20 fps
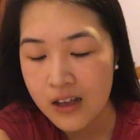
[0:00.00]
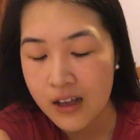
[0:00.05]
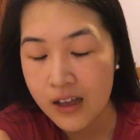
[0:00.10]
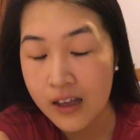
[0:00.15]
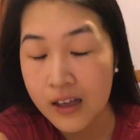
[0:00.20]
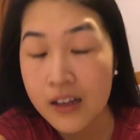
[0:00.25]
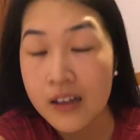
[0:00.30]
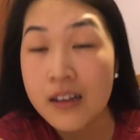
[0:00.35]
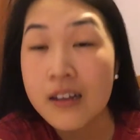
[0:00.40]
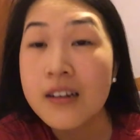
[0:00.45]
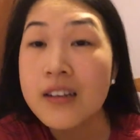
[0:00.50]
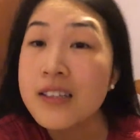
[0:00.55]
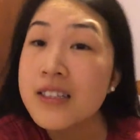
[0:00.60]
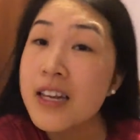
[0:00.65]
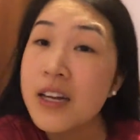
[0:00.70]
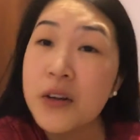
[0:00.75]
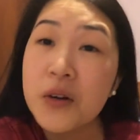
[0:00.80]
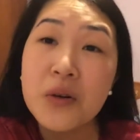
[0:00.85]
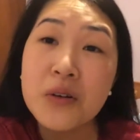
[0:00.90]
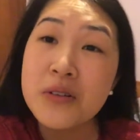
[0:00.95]
And it's
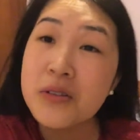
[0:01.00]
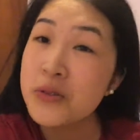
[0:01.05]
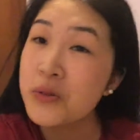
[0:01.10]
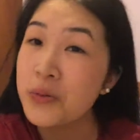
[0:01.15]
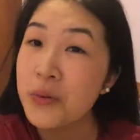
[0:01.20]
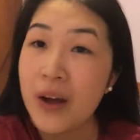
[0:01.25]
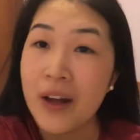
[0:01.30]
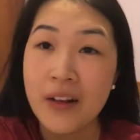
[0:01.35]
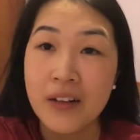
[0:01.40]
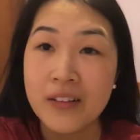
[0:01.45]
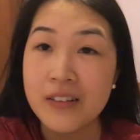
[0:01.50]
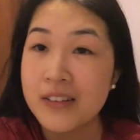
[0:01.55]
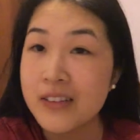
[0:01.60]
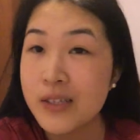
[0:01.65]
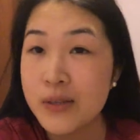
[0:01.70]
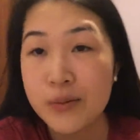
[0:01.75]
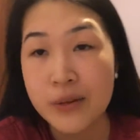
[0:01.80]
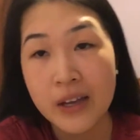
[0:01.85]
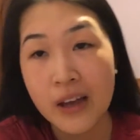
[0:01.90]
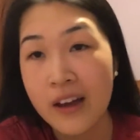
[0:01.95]
not going too well,
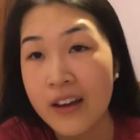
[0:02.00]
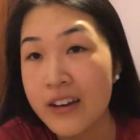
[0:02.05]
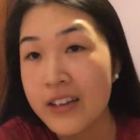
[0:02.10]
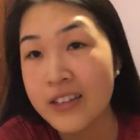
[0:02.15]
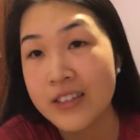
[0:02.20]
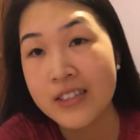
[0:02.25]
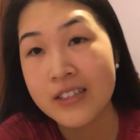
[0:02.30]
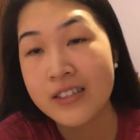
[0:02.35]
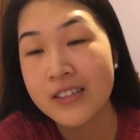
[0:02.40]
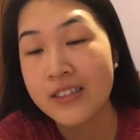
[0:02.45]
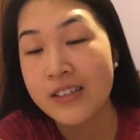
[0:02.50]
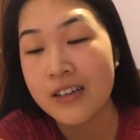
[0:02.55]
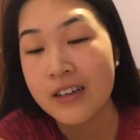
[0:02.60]
to be honest.